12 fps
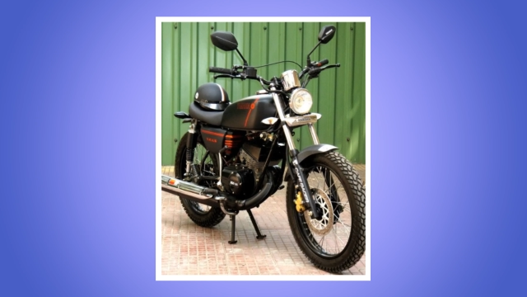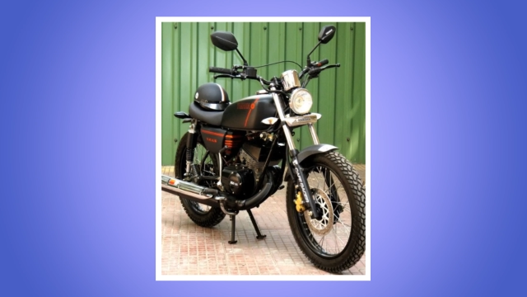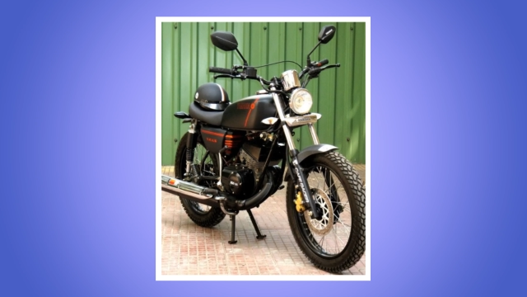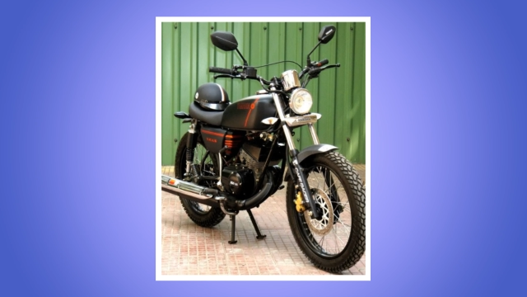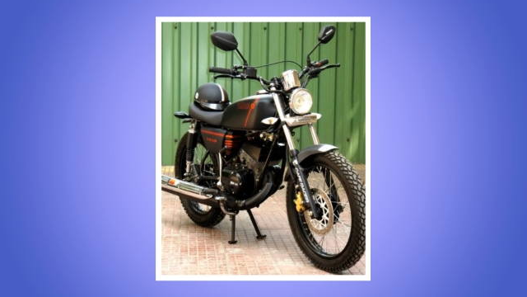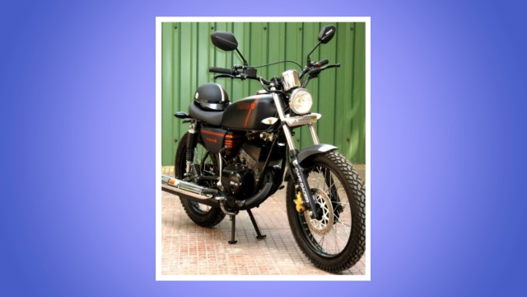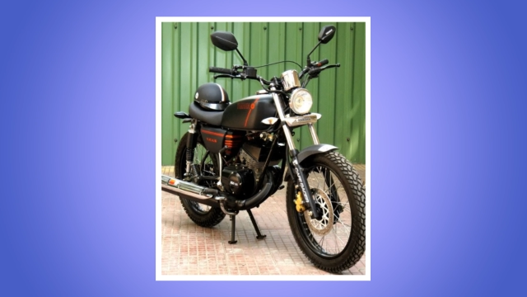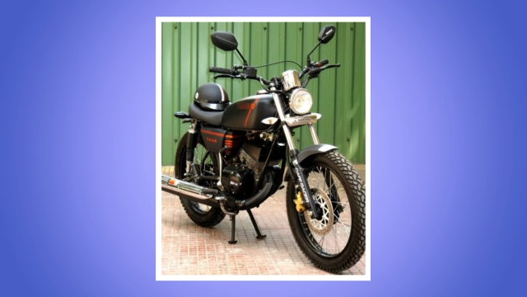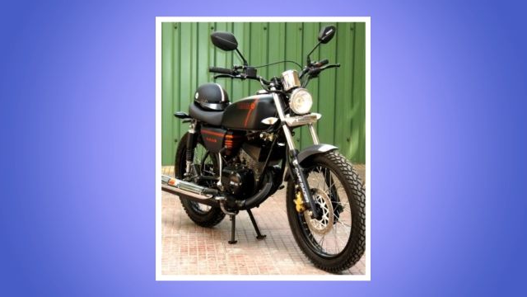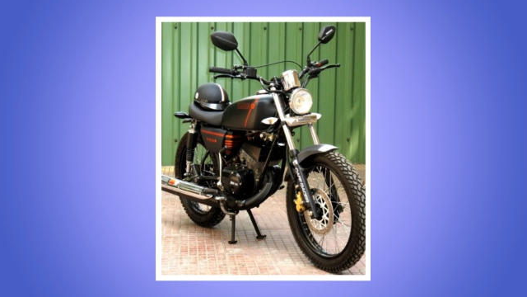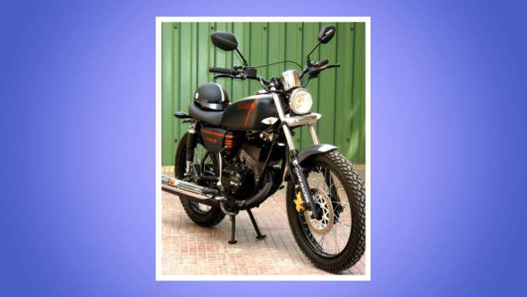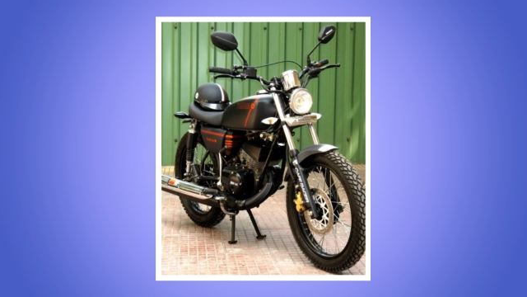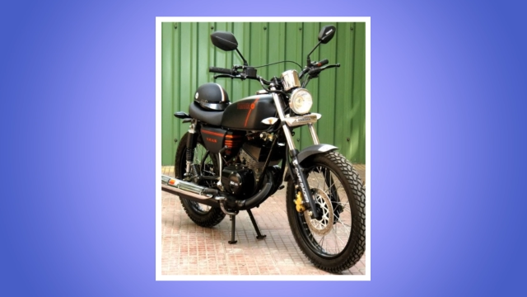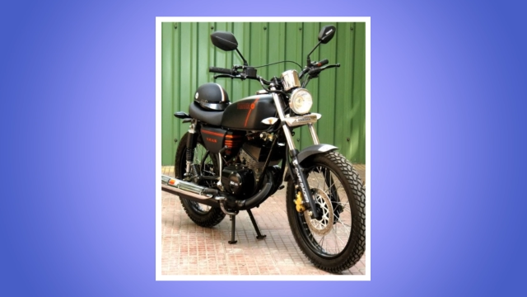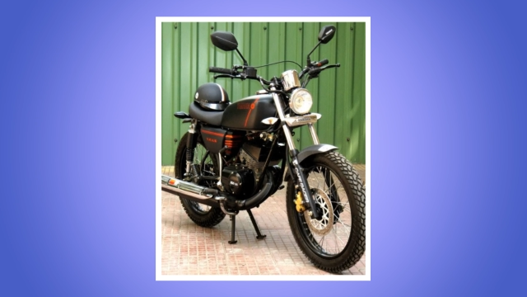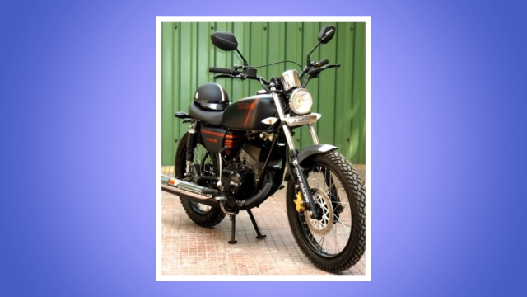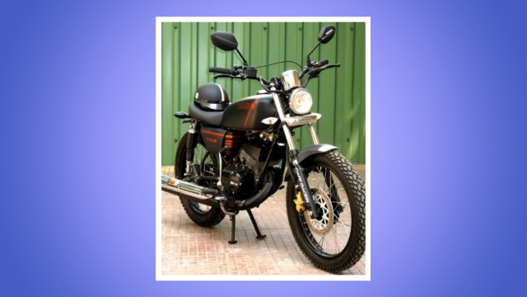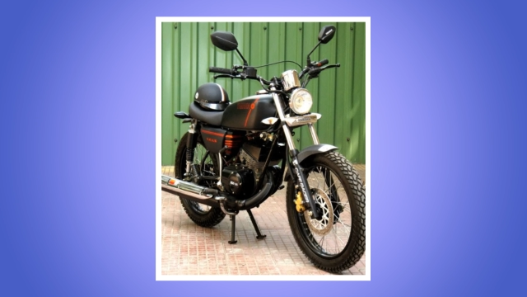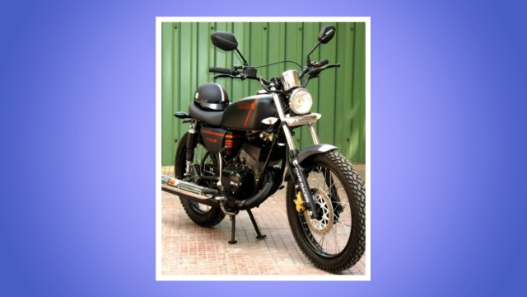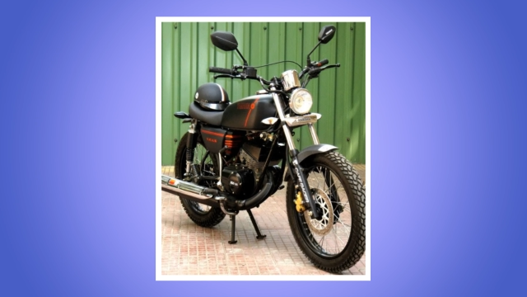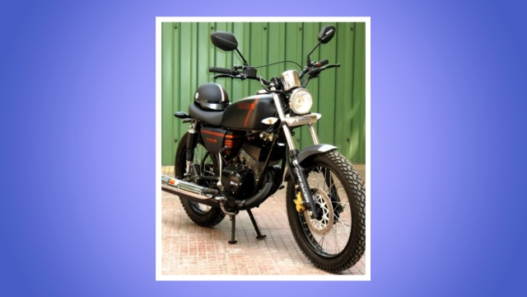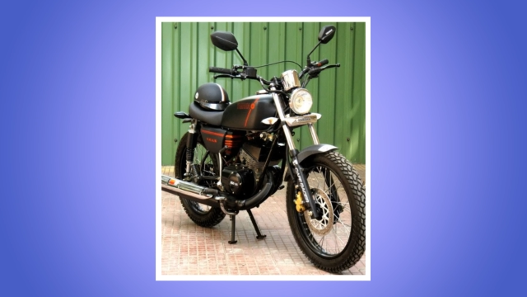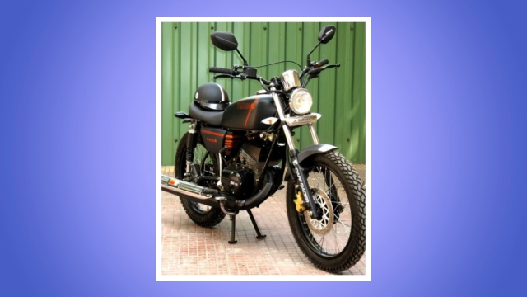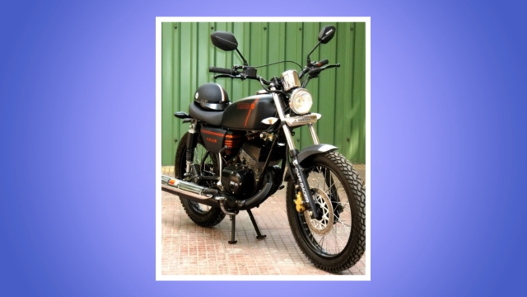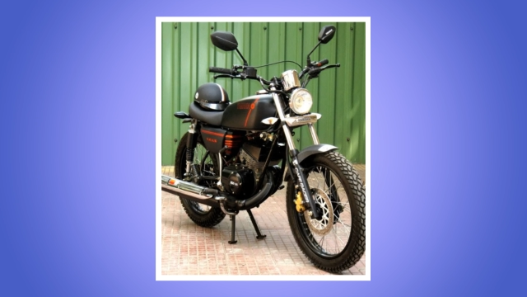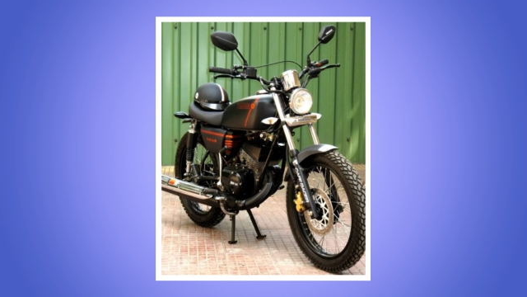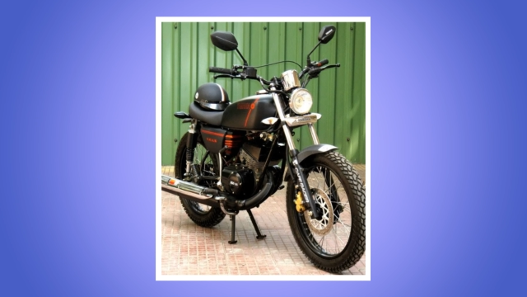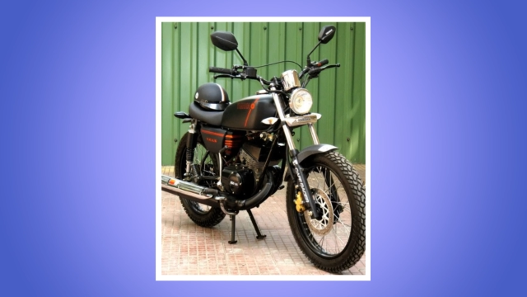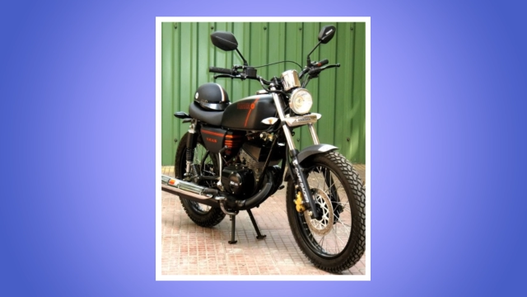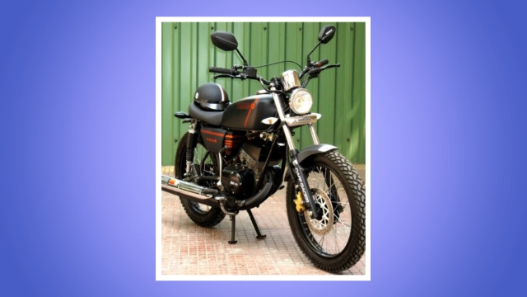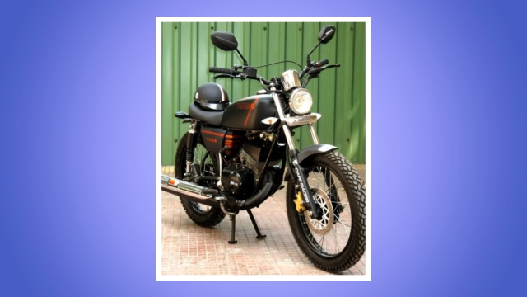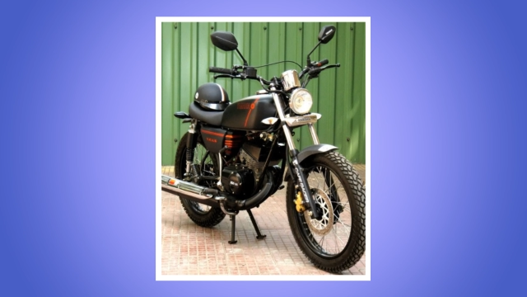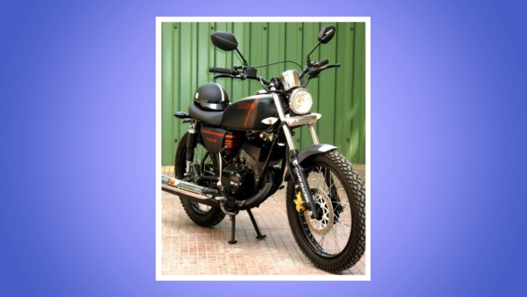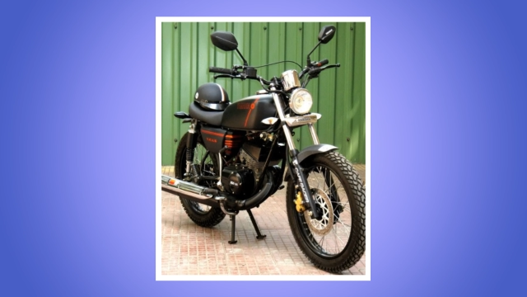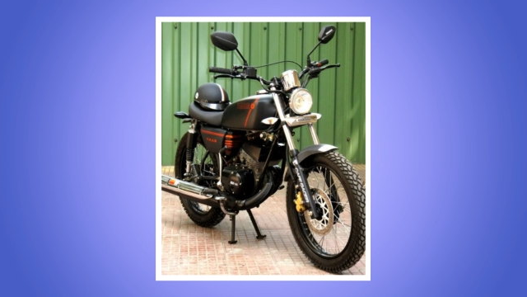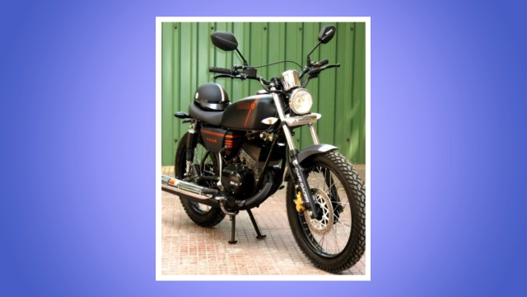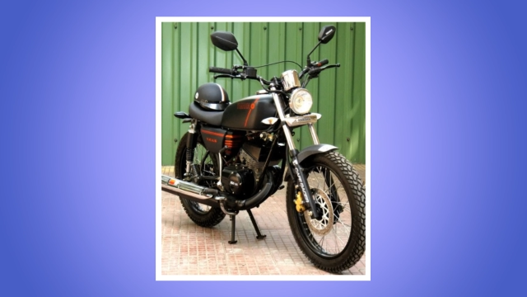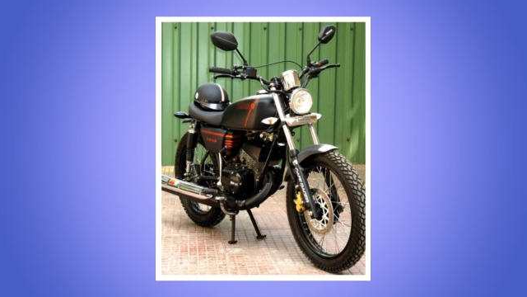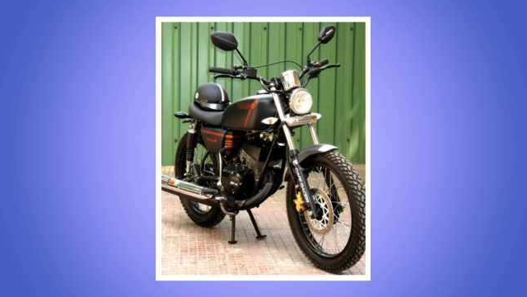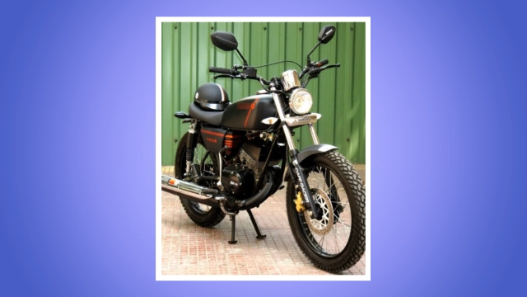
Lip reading: Nobody's mouth can be seen.